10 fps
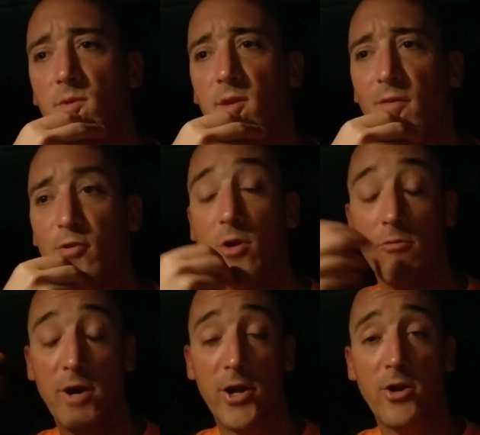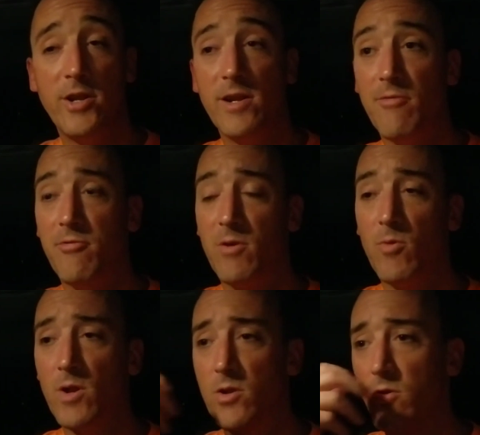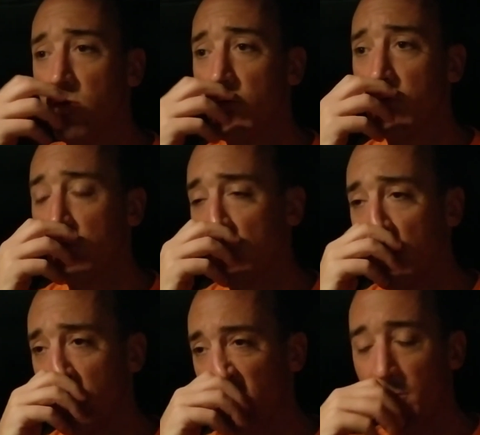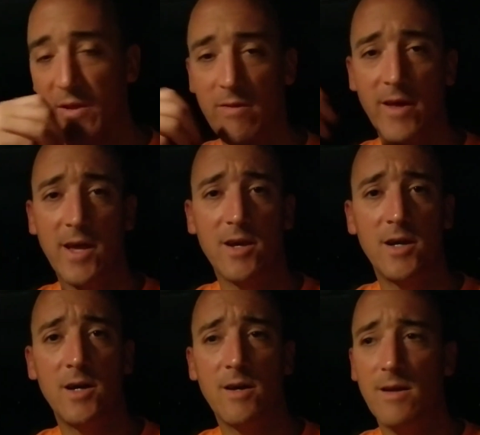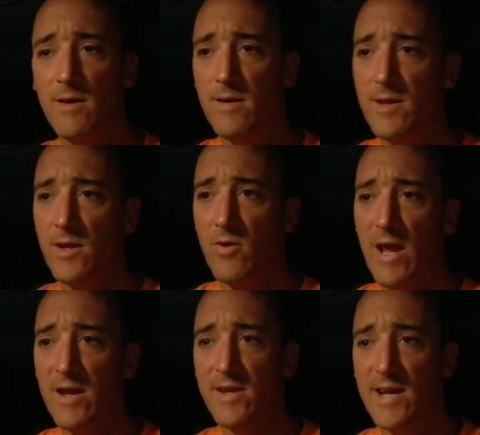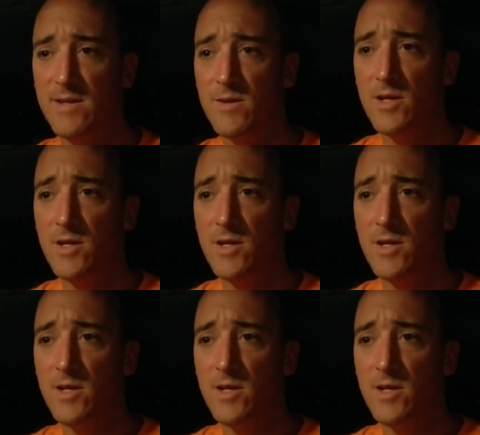If you're a runner, you definitely want to use something like anti-chafing